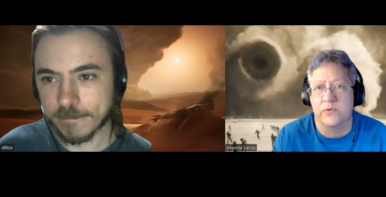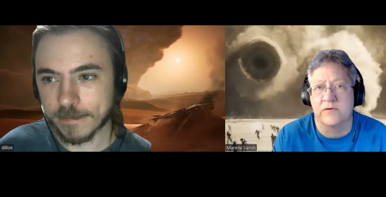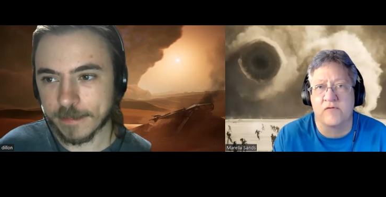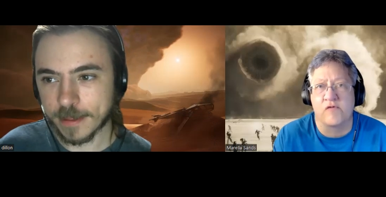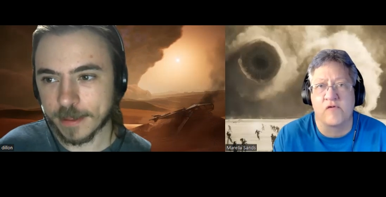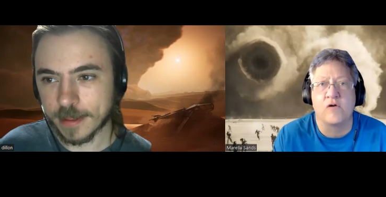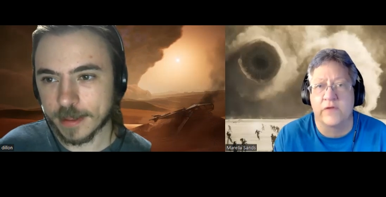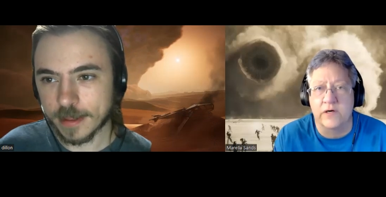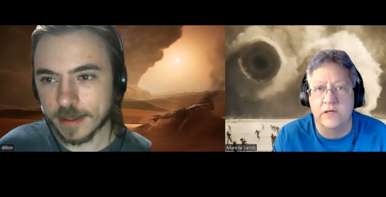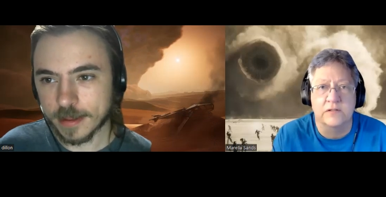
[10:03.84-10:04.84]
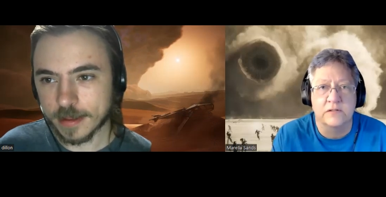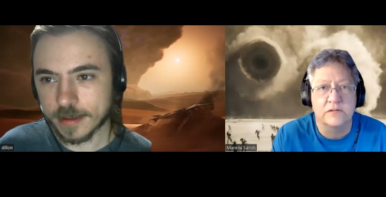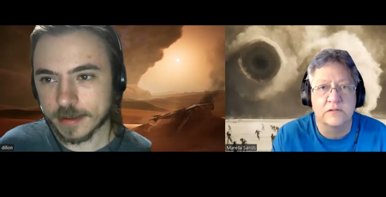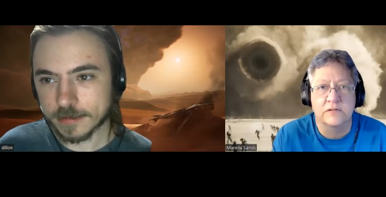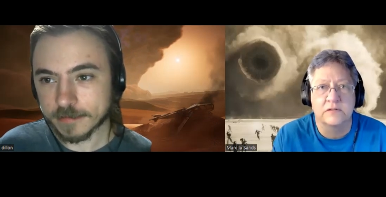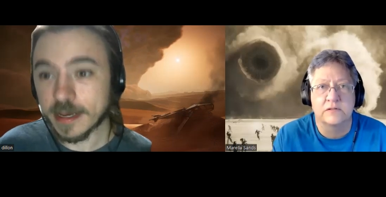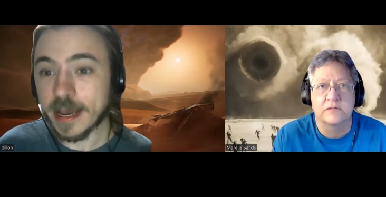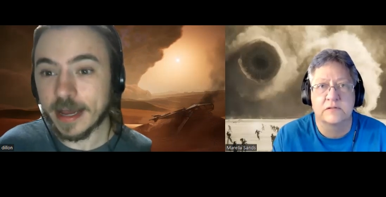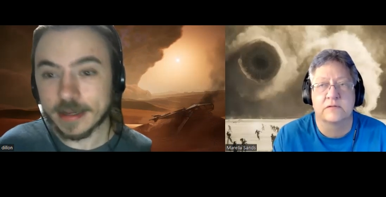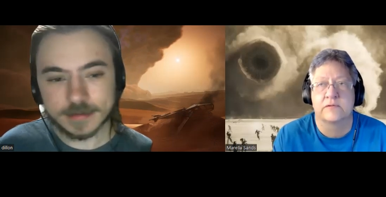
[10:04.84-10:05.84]
Speaker 1: wouldn't have evolved there.
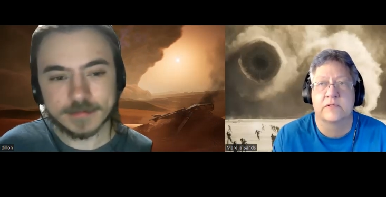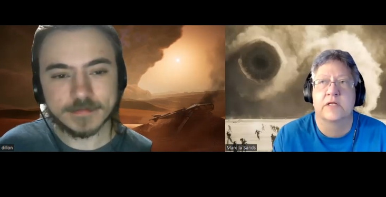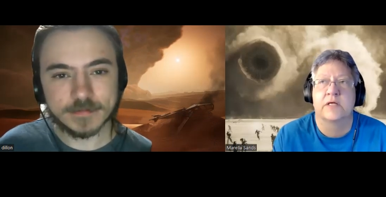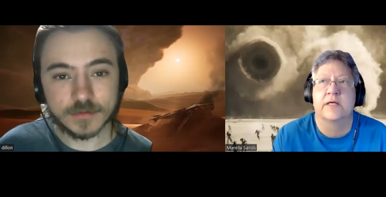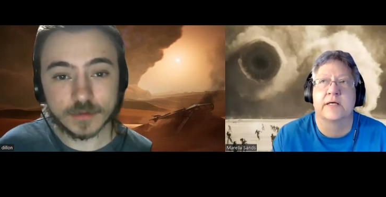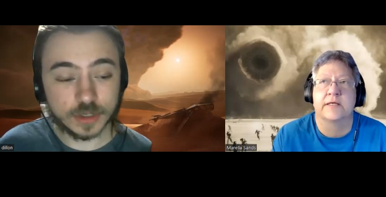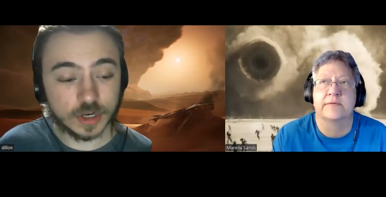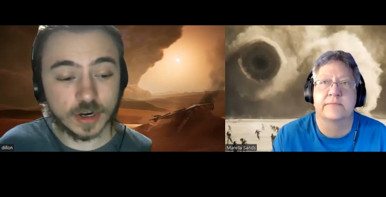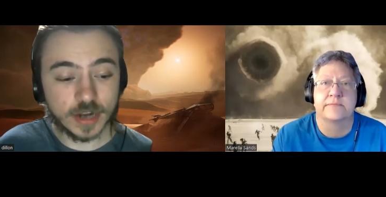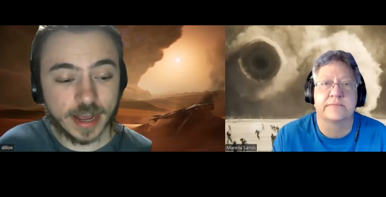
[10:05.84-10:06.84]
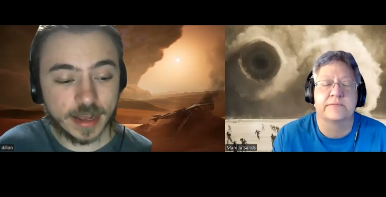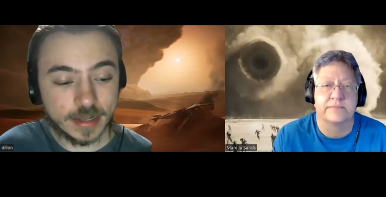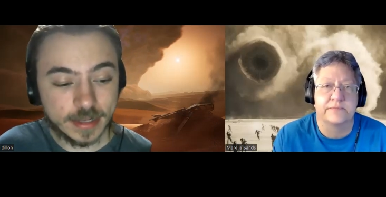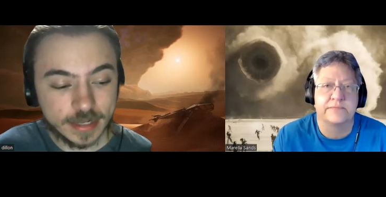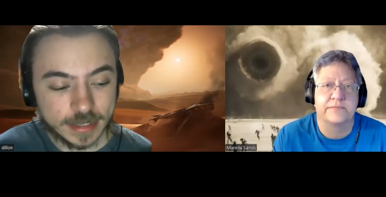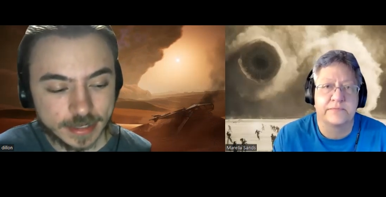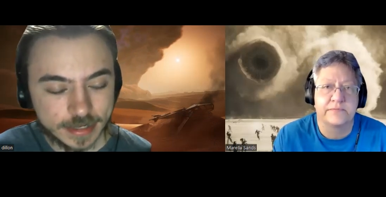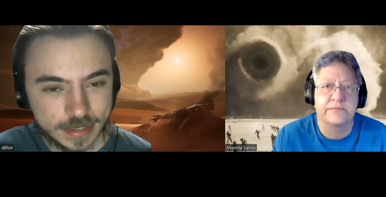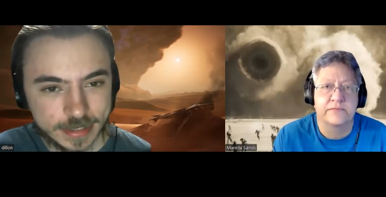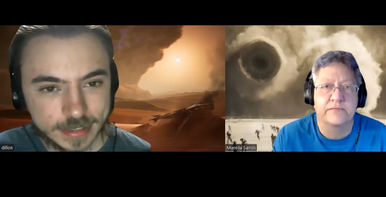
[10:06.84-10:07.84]
Speaker 2: Yeah, for sure. Yeah.
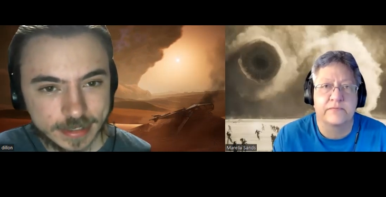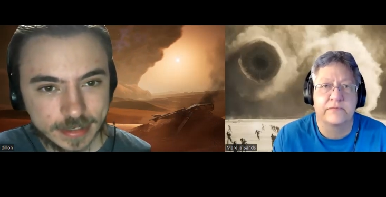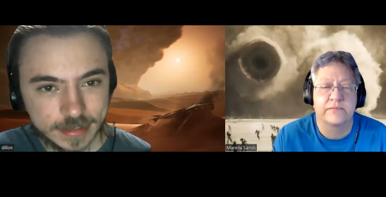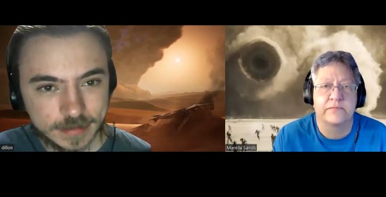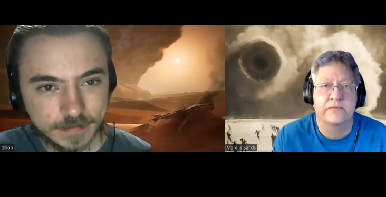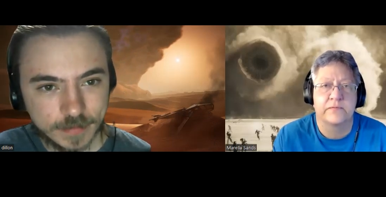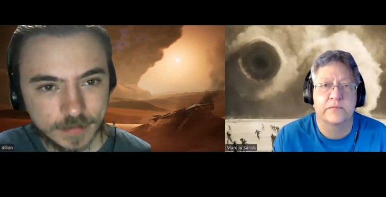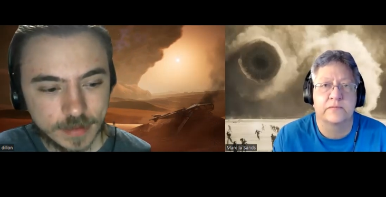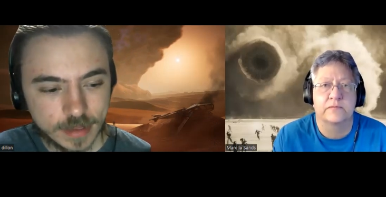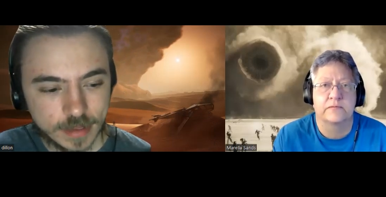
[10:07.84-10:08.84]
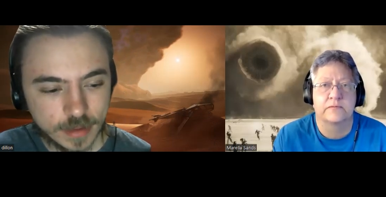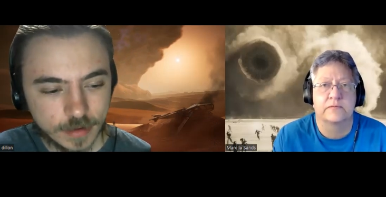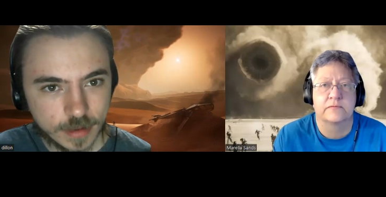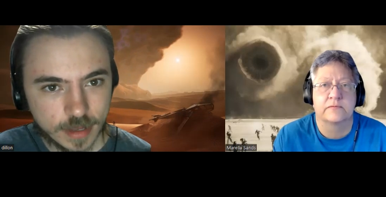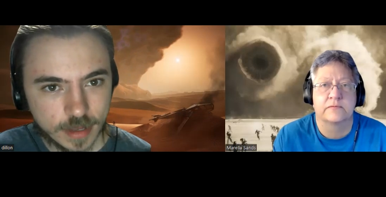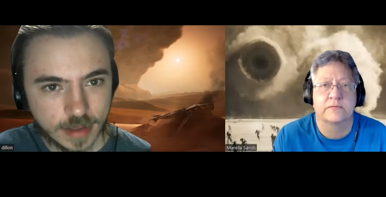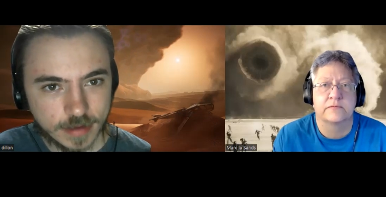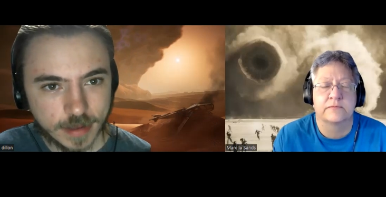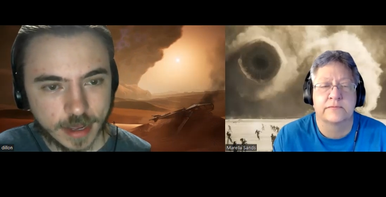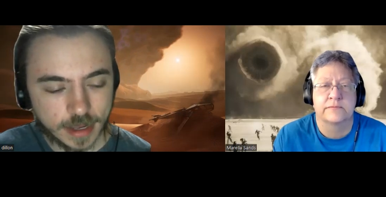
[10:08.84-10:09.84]
Uh,
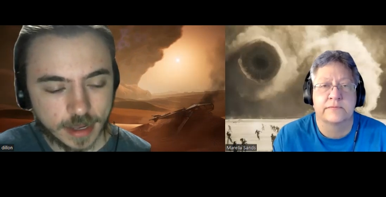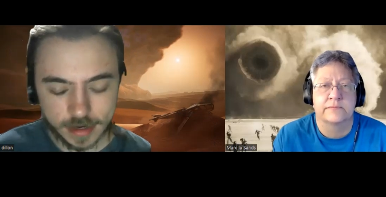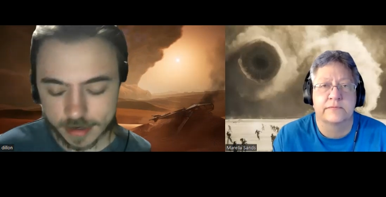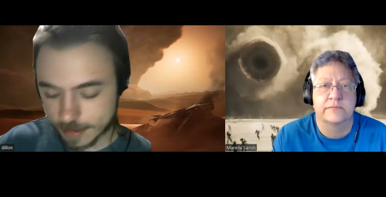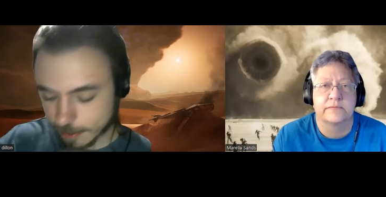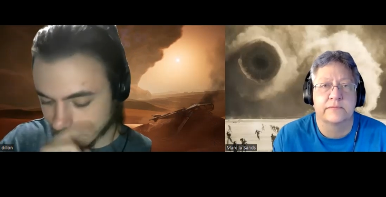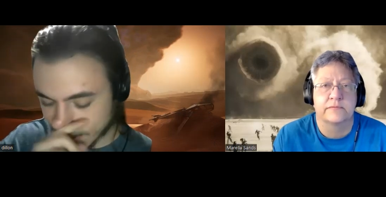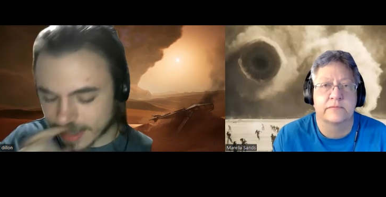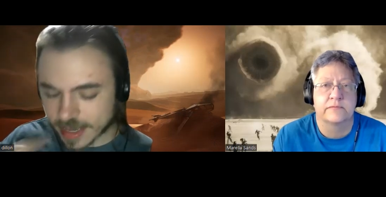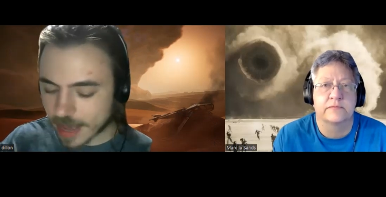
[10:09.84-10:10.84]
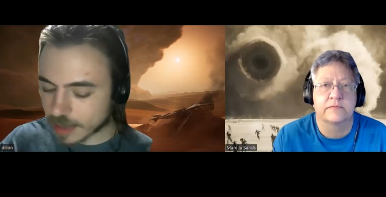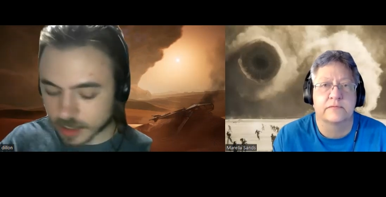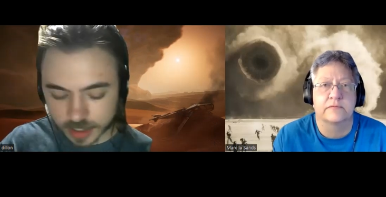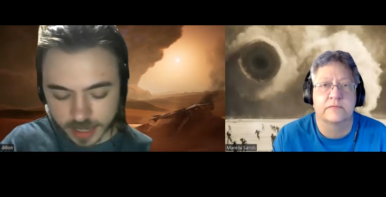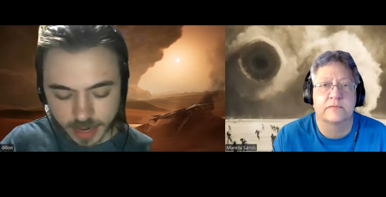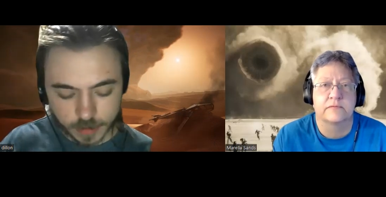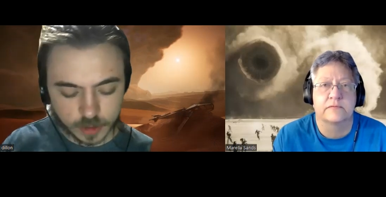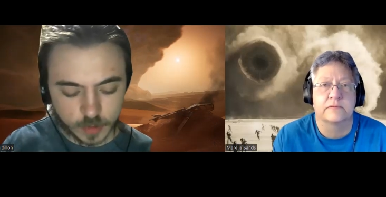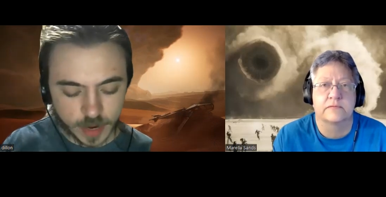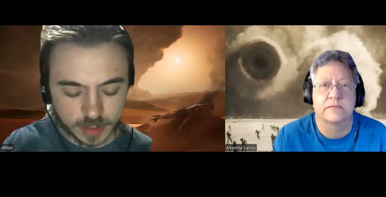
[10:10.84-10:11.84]
and yeah, just again with the
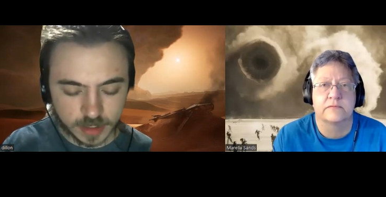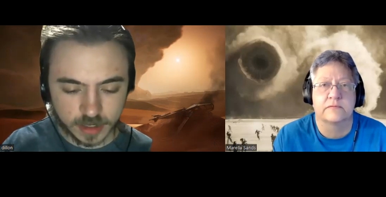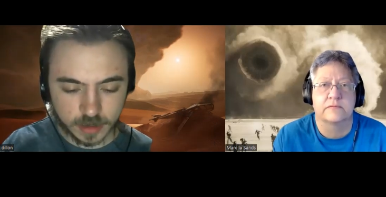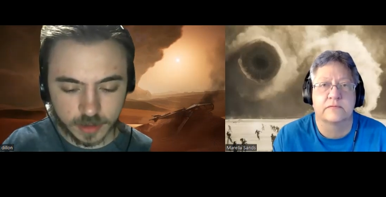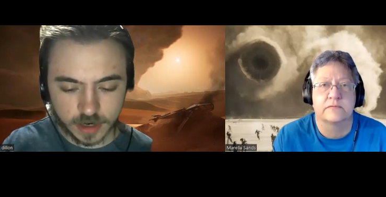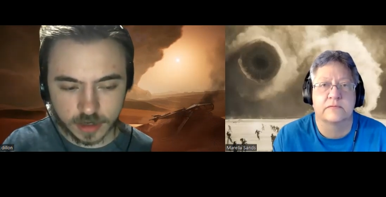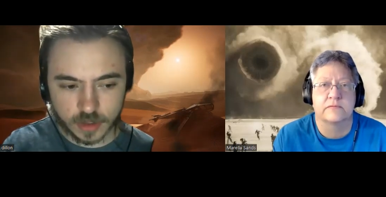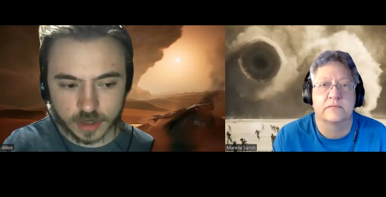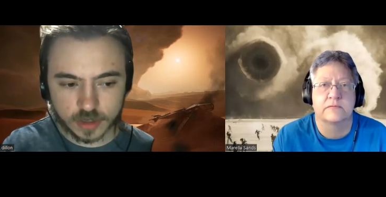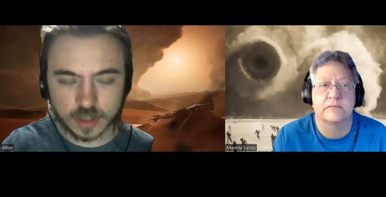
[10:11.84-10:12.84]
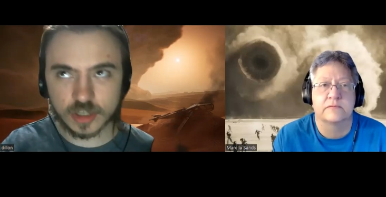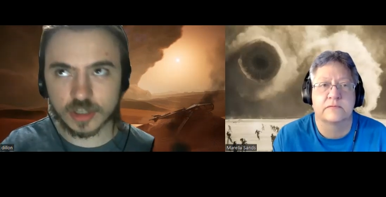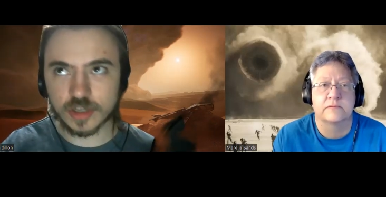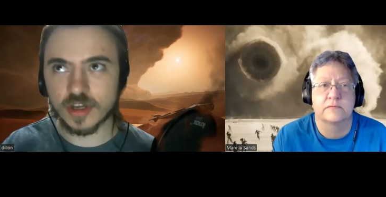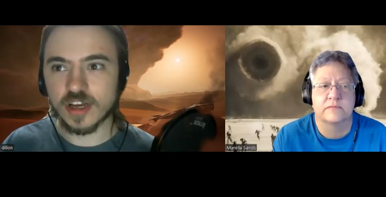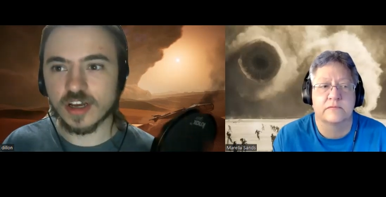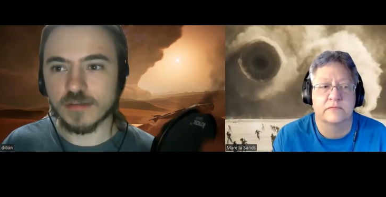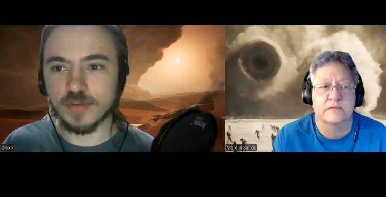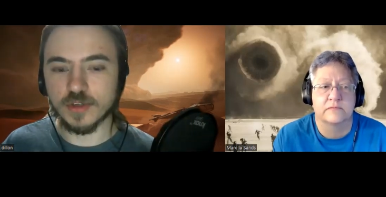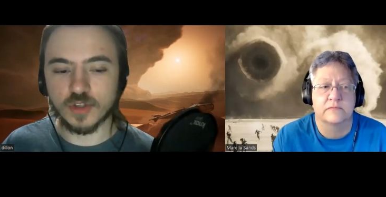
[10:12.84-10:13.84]
Spacing Guild, there's there's such a
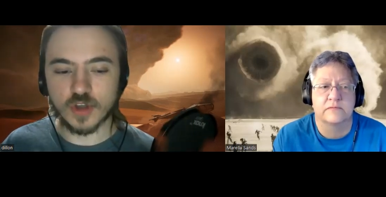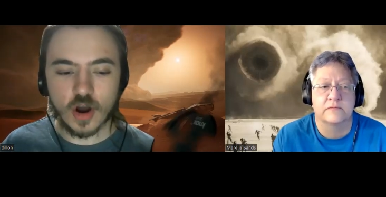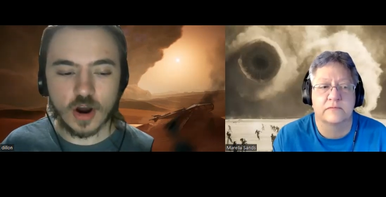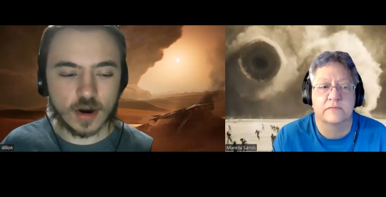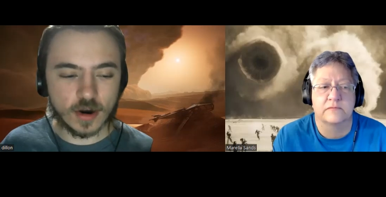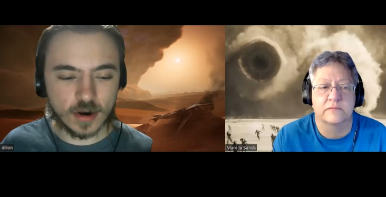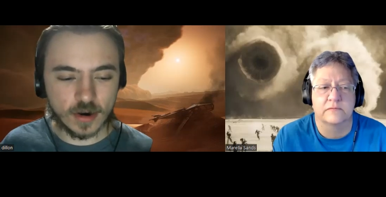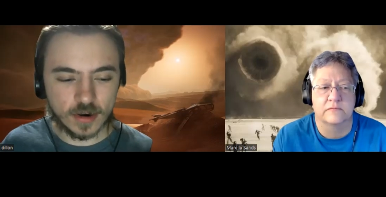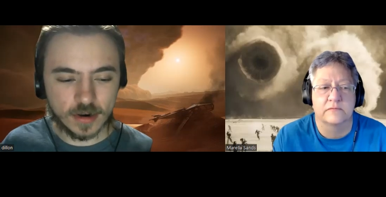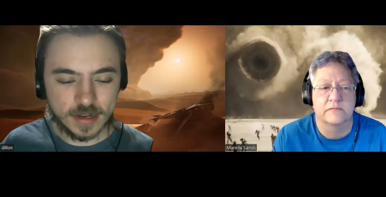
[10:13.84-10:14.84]
bizarre